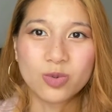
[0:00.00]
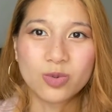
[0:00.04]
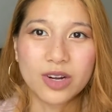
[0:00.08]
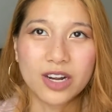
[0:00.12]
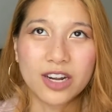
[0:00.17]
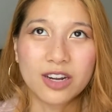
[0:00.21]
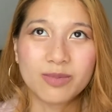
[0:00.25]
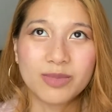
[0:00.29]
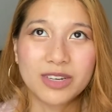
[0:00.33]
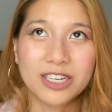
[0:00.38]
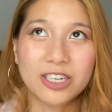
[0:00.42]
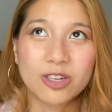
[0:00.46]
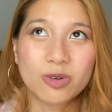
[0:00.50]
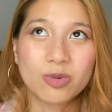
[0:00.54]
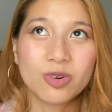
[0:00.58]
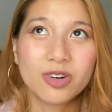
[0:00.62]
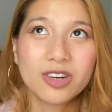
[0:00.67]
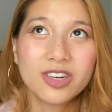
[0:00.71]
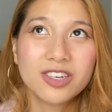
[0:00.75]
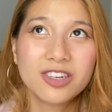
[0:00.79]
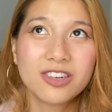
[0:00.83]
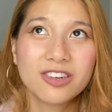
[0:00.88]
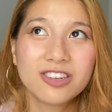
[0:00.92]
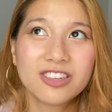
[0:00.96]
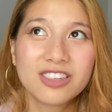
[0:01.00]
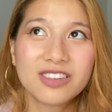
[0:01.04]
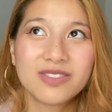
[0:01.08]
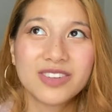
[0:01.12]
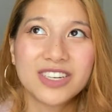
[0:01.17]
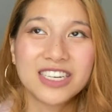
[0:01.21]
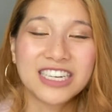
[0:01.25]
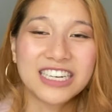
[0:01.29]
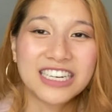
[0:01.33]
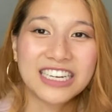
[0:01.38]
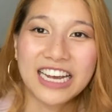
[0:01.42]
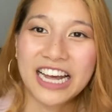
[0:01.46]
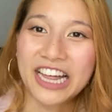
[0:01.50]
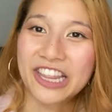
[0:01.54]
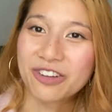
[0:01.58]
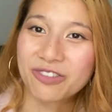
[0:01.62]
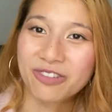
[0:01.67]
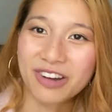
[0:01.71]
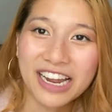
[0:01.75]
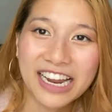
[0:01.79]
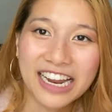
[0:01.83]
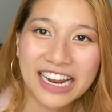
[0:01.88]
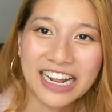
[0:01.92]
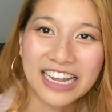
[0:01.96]
want me to warn you so maybe you can get out of the
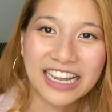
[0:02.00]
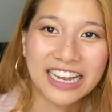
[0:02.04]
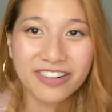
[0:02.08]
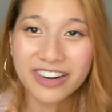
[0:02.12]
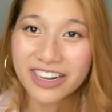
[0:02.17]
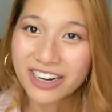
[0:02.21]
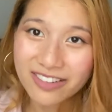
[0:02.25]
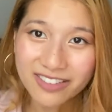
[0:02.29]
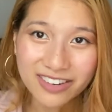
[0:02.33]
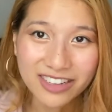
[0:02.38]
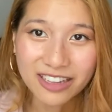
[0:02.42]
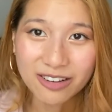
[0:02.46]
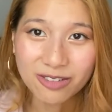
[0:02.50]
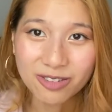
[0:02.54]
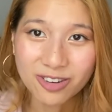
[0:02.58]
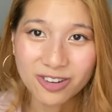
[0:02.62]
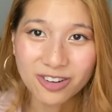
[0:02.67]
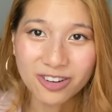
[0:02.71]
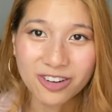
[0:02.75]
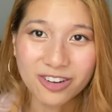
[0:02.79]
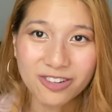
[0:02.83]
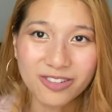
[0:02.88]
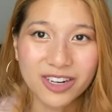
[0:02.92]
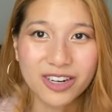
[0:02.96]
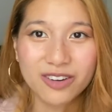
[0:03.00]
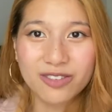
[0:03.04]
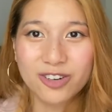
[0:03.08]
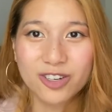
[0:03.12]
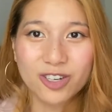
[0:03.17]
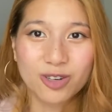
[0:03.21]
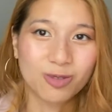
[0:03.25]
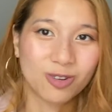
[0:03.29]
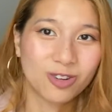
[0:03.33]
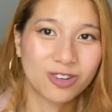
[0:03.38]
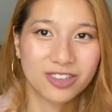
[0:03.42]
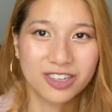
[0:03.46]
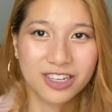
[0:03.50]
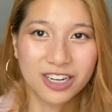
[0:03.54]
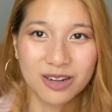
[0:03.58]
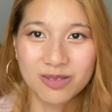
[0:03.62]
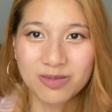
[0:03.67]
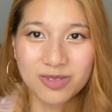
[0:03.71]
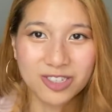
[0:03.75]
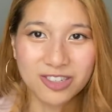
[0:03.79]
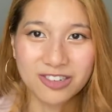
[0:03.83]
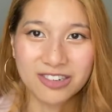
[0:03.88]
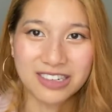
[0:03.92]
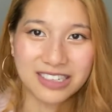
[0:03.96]
way? Like, whatever they feel, whatever you both
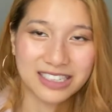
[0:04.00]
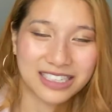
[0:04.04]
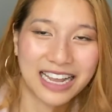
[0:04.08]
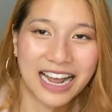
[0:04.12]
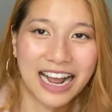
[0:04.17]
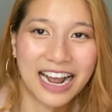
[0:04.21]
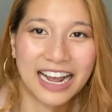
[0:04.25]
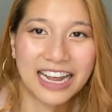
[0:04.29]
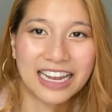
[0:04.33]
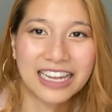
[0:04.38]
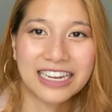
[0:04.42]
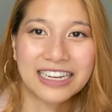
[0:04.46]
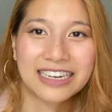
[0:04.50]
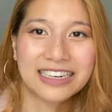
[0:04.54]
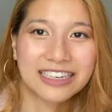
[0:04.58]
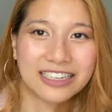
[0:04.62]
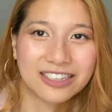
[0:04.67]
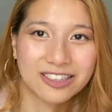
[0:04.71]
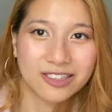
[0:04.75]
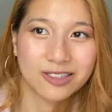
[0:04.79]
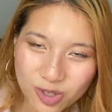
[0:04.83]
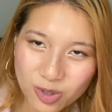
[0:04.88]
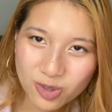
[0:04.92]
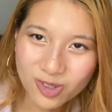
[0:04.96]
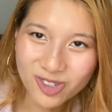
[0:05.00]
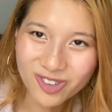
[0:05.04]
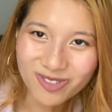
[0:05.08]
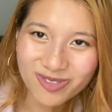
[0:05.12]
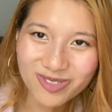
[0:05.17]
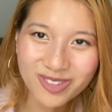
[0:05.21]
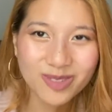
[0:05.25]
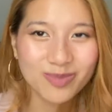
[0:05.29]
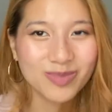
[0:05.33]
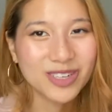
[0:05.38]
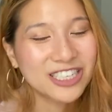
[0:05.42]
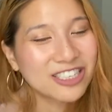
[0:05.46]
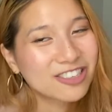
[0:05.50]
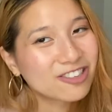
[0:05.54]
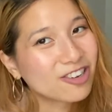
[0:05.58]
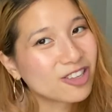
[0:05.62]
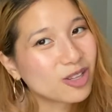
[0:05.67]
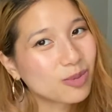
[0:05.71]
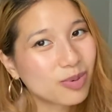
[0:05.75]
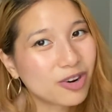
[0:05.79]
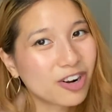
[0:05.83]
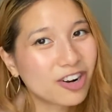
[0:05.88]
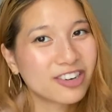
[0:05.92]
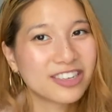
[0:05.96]
come to decide, like, that's cool. Just make sure all
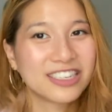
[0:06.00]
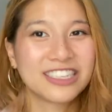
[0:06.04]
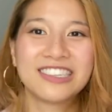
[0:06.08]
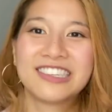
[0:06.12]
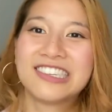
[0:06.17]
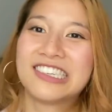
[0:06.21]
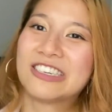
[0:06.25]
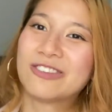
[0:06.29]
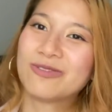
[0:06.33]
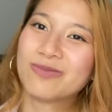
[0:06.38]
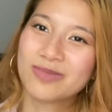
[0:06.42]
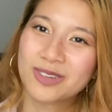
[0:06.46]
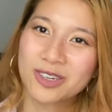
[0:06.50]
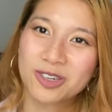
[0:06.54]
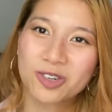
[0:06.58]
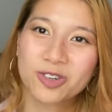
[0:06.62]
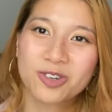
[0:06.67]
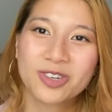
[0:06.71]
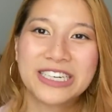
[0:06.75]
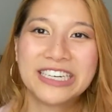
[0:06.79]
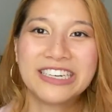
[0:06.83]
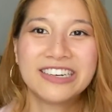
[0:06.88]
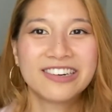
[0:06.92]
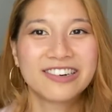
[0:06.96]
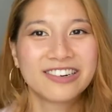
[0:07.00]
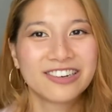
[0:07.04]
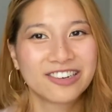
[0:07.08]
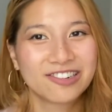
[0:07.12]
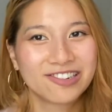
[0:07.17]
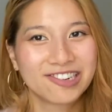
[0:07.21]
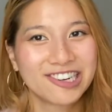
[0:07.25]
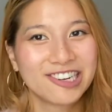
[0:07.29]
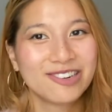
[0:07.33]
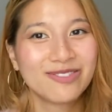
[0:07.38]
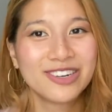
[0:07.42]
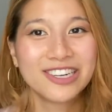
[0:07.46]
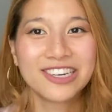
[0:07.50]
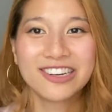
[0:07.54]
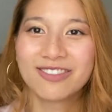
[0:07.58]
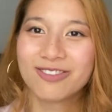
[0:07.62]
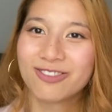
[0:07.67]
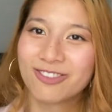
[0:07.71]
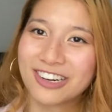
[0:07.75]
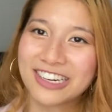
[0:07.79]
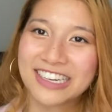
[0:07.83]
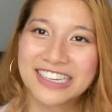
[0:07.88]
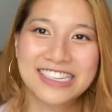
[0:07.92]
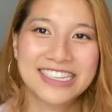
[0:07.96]
the parties, you know, agree or in agreement of
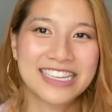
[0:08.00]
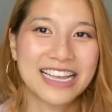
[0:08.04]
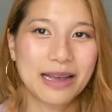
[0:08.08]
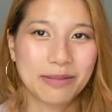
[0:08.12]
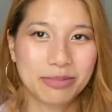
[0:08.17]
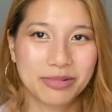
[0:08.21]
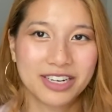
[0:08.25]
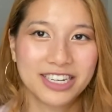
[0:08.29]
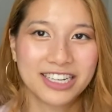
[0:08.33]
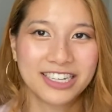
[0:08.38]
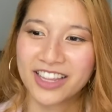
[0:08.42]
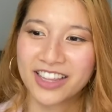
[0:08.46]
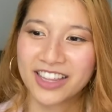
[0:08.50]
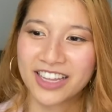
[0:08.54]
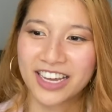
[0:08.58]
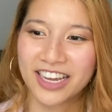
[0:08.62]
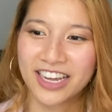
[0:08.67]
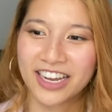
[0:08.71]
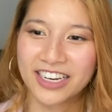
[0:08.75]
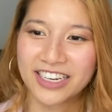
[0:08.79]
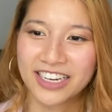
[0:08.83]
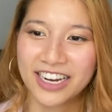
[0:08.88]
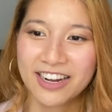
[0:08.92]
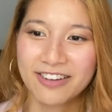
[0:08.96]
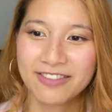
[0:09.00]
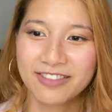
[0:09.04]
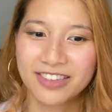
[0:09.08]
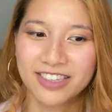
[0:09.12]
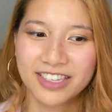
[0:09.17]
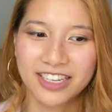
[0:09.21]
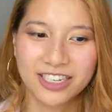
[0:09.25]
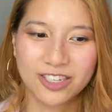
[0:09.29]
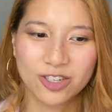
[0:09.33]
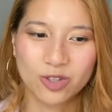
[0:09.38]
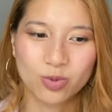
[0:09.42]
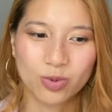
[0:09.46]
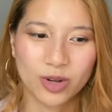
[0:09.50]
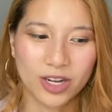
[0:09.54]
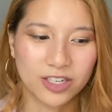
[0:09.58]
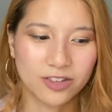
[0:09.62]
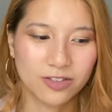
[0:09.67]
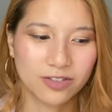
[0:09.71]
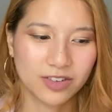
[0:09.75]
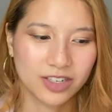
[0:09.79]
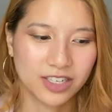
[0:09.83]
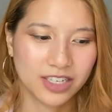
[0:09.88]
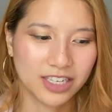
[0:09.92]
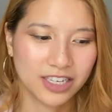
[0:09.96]
what is happening. And then yeah, I would say just watch
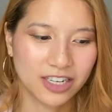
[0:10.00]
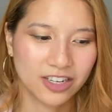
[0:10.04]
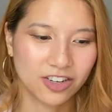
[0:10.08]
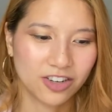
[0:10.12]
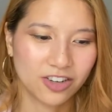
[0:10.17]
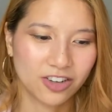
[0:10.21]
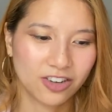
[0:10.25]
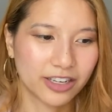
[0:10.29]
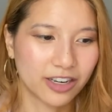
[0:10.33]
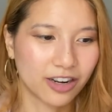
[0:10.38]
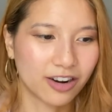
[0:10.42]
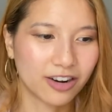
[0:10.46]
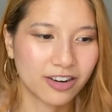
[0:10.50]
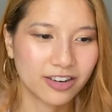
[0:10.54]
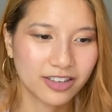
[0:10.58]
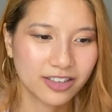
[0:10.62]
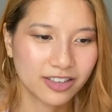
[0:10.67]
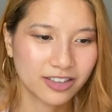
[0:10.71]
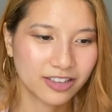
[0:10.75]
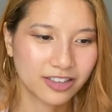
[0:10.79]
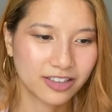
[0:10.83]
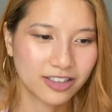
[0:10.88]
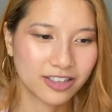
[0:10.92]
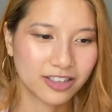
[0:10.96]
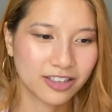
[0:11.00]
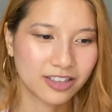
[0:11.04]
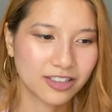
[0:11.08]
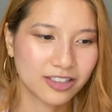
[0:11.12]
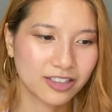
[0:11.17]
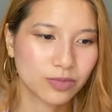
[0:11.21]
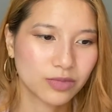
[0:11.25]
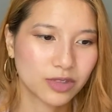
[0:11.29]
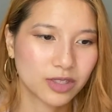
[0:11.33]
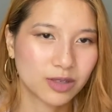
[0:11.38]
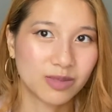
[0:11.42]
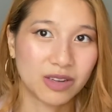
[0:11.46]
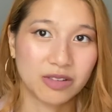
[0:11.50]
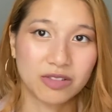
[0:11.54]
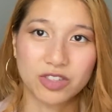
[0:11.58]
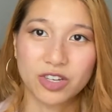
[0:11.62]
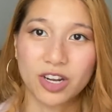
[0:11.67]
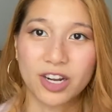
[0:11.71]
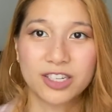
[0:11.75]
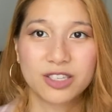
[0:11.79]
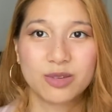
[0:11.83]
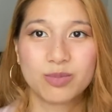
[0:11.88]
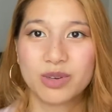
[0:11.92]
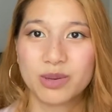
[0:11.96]
videos, look at articles, maybe
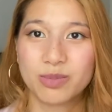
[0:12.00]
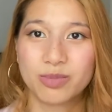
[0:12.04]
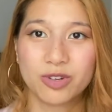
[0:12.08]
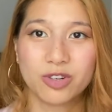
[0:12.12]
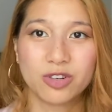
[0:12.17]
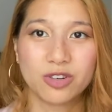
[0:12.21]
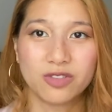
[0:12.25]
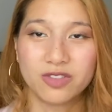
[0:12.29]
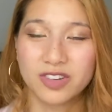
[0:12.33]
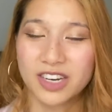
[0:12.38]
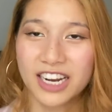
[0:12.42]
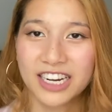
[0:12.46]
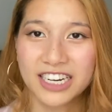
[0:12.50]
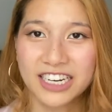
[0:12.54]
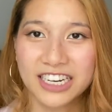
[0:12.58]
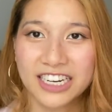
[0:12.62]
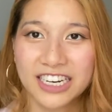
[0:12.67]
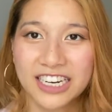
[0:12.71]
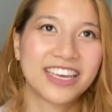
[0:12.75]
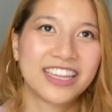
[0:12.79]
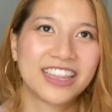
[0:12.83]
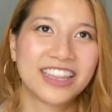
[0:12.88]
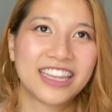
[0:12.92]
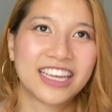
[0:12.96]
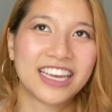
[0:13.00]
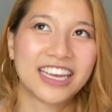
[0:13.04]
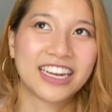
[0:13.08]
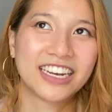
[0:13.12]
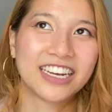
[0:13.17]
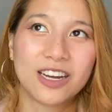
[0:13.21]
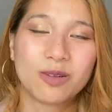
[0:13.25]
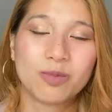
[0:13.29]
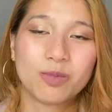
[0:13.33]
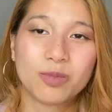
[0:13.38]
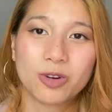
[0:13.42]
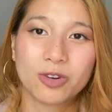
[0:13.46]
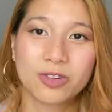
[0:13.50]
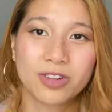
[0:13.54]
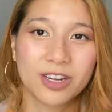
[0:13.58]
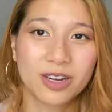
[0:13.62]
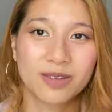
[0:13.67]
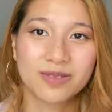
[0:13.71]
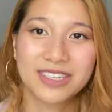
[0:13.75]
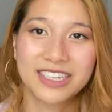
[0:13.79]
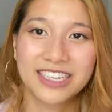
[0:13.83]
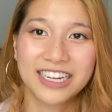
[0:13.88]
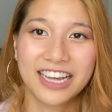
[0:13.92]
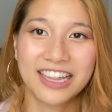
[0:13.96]
talk to people who've done it, and then both
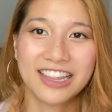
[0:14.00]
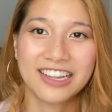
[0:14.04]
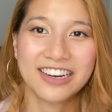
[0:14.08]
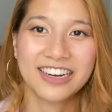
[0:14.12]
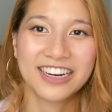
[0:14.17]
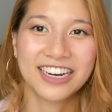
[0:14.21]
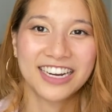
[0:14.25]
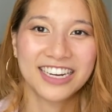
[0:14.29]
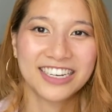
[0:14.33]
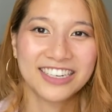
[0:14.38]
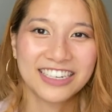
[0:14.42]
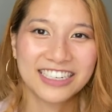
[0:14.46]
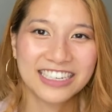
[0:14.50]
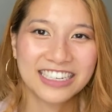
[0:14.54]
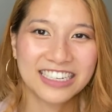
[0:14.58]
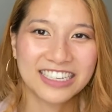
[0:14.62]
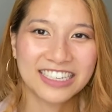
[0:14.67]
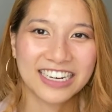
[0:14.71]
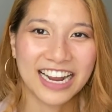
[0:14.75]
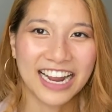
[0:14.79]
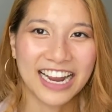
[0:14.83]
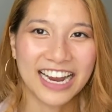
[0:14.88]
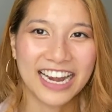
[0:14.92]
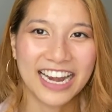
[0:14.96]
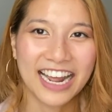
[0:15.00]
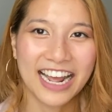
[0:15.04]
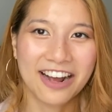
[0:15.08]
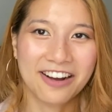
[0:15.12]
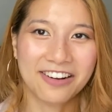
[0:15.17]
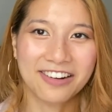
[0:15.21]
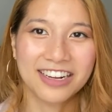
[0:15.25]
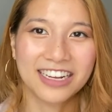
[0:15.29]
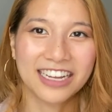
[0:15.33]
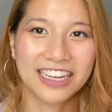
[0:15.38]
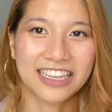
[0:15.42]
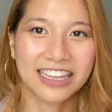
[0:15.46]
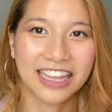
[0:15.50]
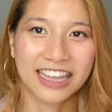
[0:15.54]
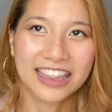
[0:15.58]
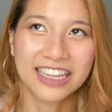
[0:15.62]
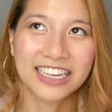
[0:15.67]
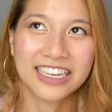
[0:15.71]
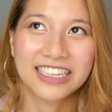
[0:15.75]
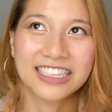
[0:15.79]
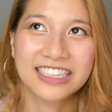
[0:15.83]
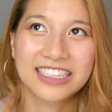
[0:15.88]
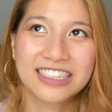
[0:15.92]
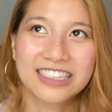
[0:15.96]
come together and you can try it out. Because I
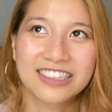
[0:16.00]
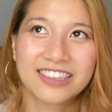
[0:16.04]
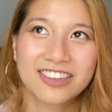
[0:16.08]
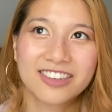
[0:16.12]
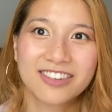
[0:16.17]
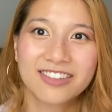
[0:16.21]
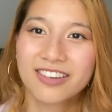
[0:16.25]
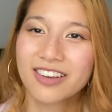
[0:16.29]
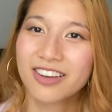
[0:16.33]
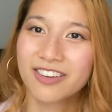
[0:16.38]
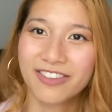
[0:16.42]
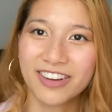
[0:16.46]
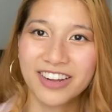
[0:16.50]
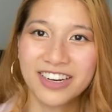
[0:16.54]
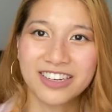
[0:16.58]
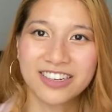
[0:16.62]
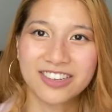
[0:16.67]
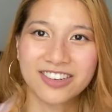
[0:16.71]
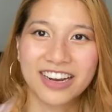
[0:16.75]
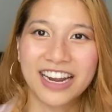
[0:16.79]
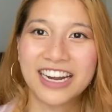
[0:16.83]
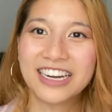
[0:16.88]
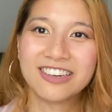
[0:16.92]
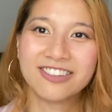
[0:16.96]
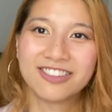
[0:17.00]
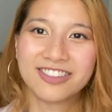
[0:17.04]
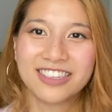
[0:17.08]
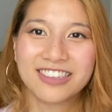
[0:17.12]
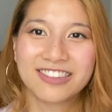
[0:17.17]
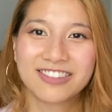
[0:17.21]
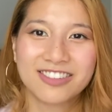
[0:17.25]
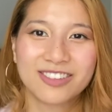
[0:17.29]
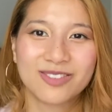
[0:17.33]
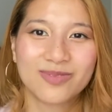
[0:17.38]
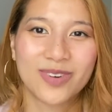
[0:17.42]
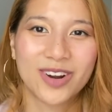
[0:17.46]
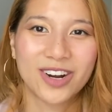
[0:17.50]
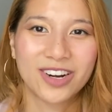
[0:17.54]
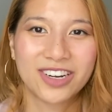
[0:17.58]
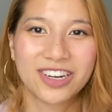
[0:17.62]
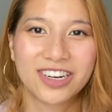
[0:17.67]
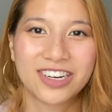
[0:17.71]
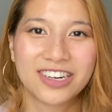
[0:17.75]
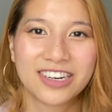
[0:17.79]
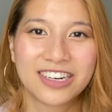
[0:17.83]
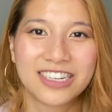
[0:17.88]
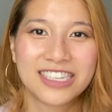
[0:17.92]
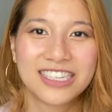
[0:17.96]
think it's just really fun to try new things with your
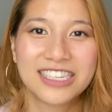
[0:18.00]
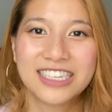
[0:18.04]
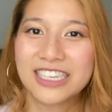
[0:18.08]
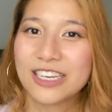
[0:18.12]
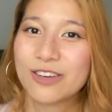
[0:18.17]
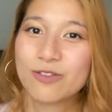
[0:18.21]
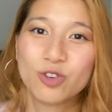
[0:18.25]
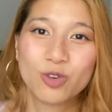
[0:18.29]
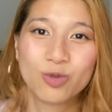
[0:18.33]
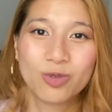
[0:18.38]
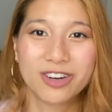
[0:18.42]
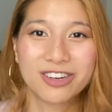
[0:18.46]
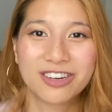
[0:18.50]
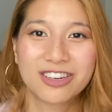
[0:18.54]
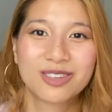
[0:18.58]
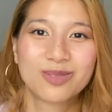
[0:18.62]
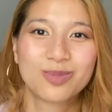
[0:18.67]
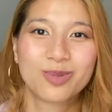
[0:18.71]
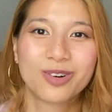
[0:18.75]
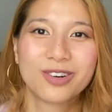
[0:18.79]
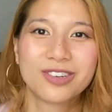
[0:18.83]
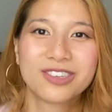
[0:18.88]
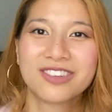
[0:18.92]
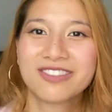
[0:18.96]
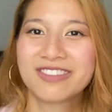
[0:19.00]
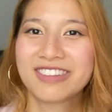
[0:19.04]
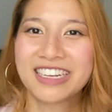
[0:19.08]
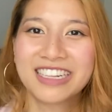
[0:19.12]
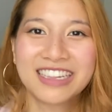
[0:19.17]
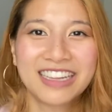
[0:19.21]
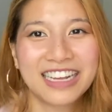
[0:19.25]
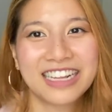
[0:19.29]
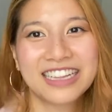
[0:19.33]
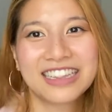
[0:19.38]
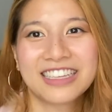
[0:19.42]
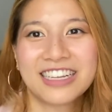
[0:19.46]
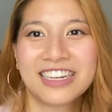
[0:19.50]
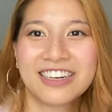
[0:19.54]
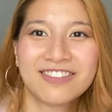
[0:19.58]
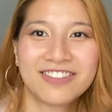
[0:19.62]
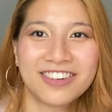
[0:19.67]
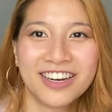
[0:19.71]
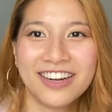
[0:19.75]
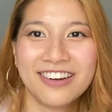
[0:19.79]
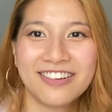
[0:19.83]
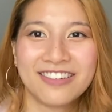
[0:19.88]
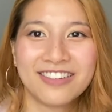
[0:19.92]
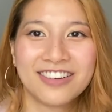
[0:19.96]
partner and see if you want to explore something, like, let them
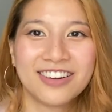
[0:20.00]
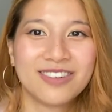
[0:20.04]
know.